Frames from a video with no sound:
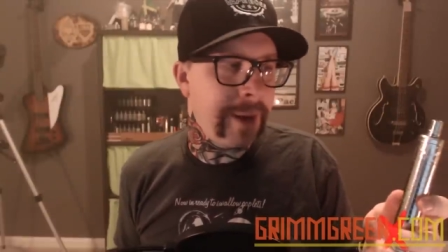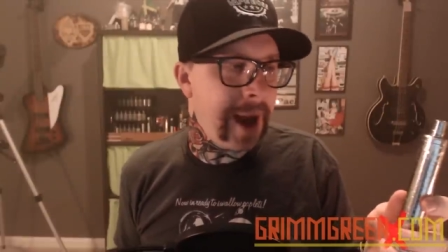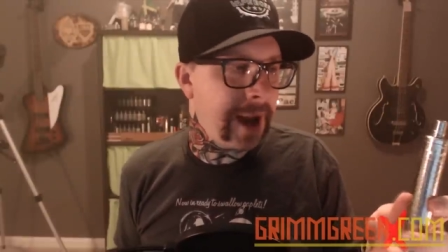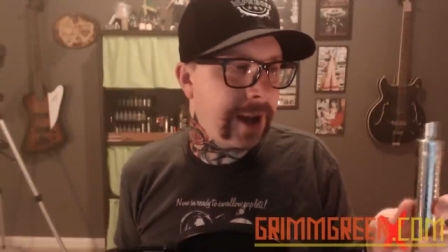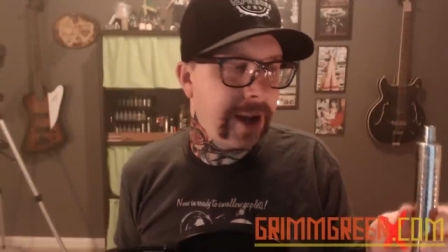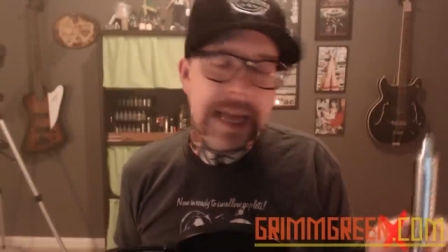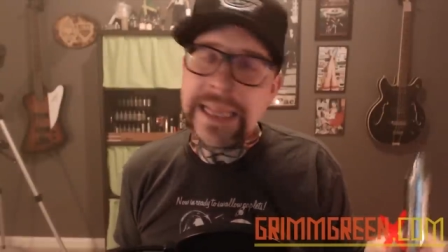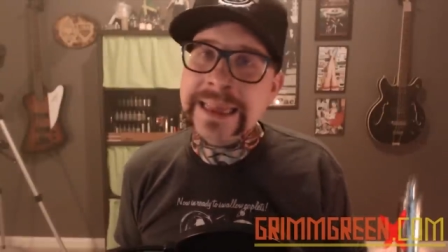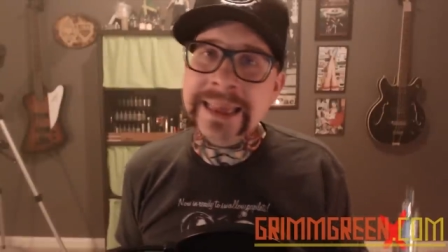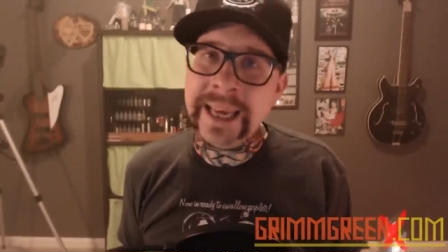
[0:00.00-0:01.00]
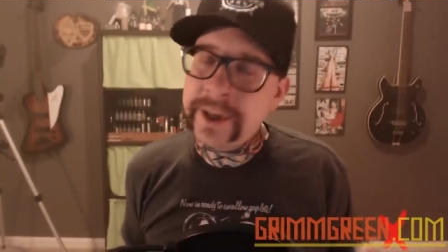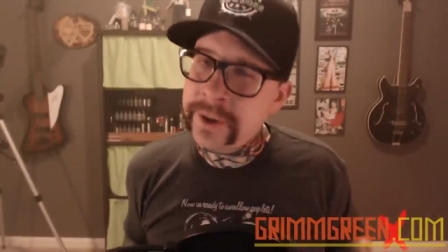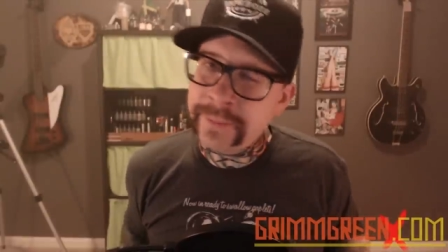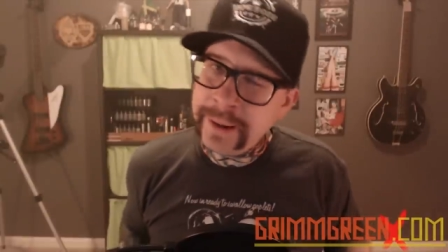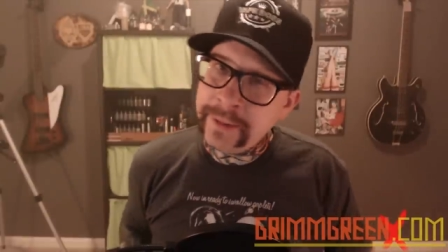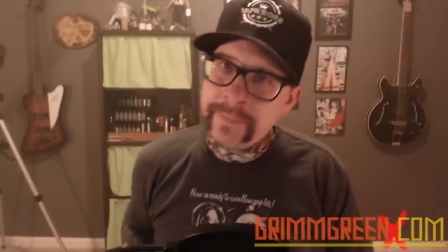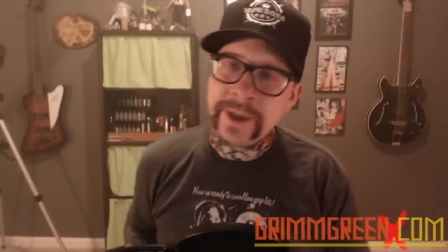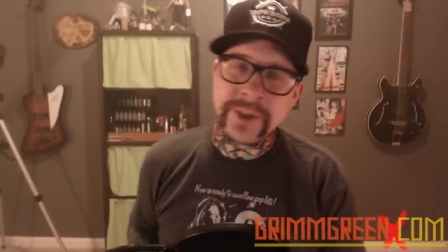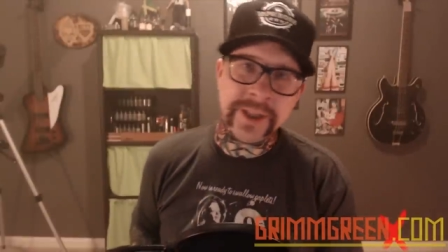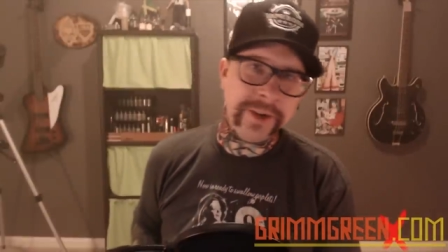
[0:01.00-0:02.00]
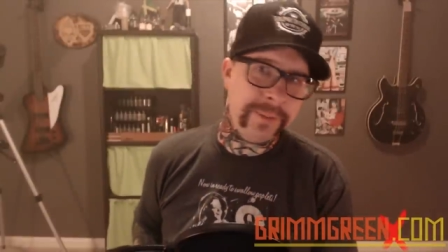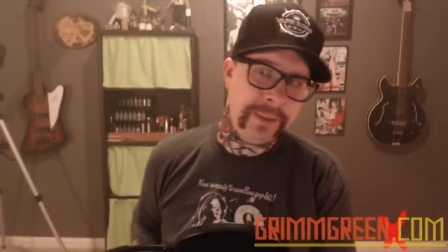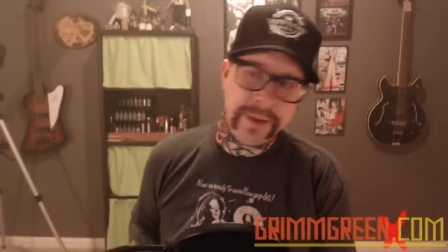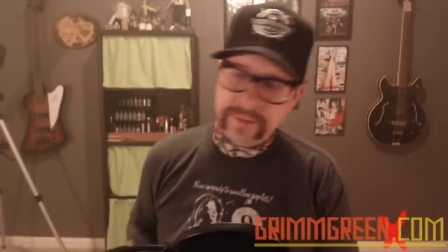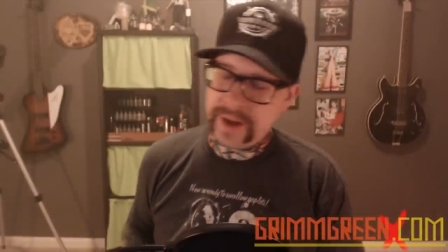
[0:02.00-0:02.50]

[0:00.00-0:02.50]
back later, maybe much later, maybe even